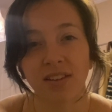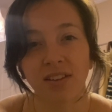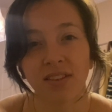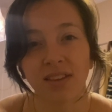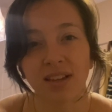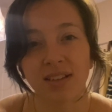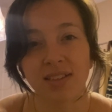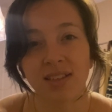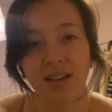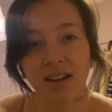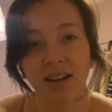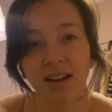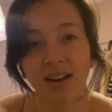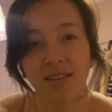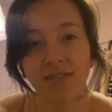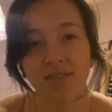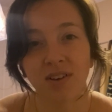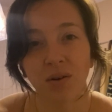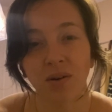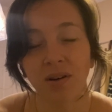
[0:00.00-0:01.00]
things that I
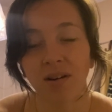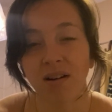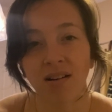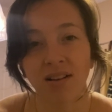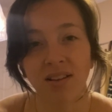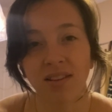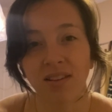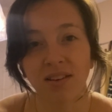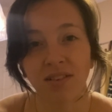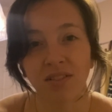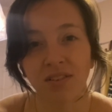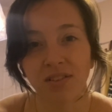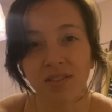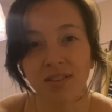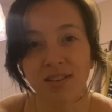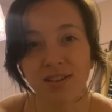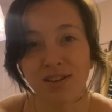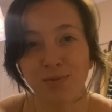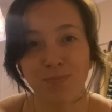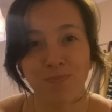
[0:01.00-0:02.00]
have going on and the other
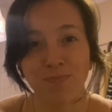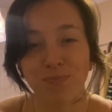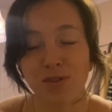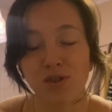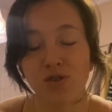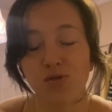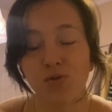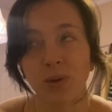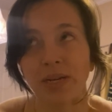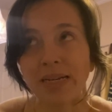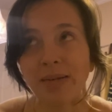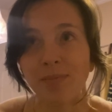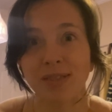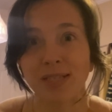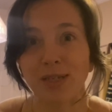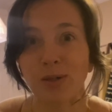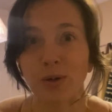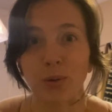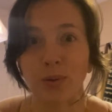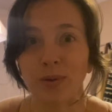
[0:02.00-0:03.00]
dreams
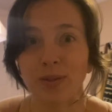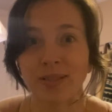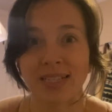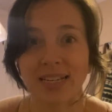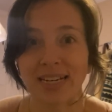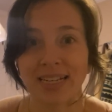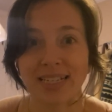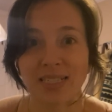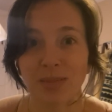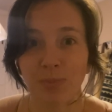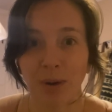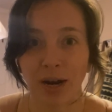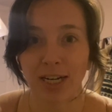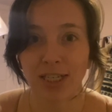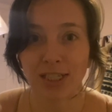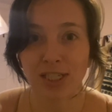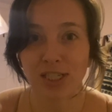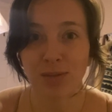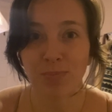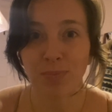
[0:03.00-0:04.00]
and goals that I
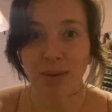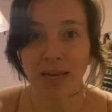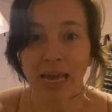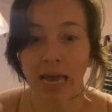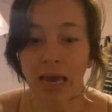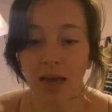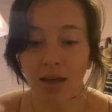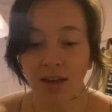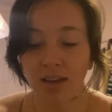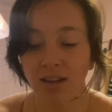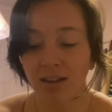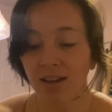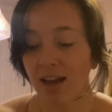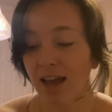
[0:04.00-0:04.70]
aspire to being.